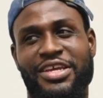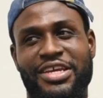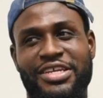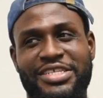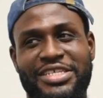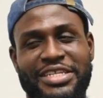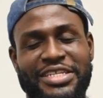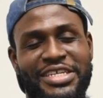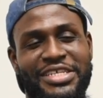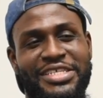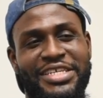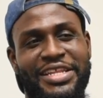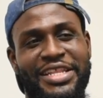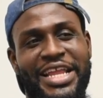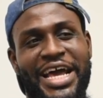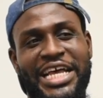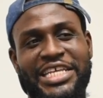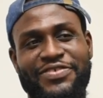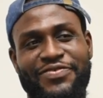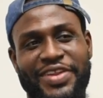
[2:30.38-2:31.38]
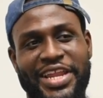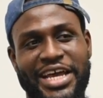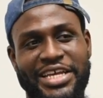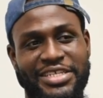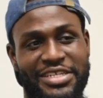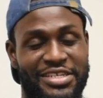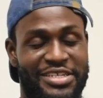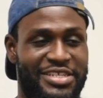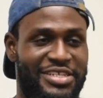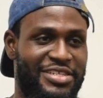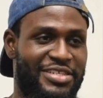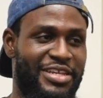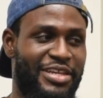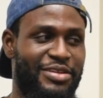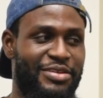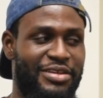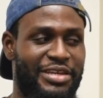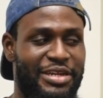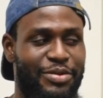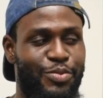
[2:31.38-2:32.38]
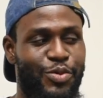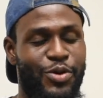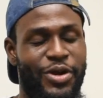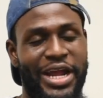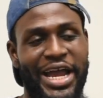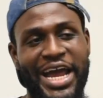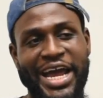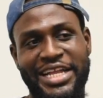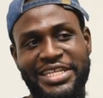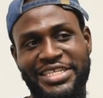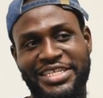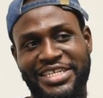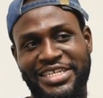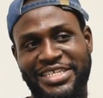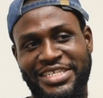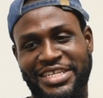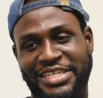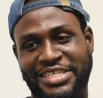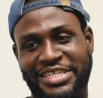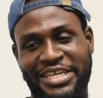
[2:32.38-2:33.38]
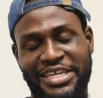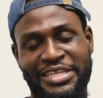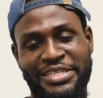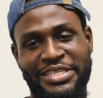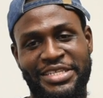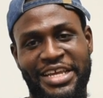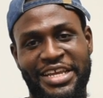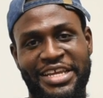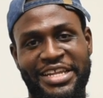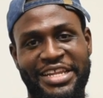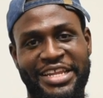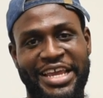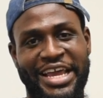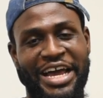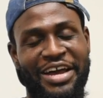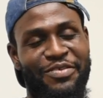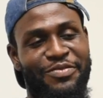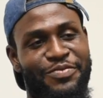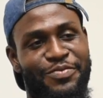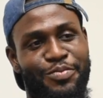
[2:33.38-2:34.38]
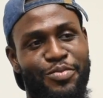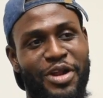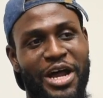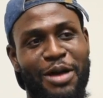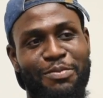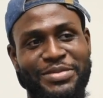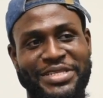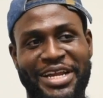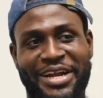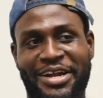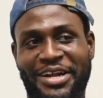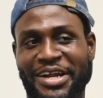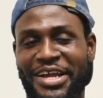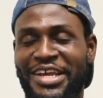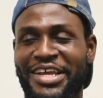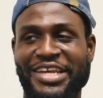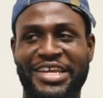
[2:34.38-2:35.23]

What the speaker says: sometimes it lands flat, sometimes it's like kind of poor acting, sometimes they have props there,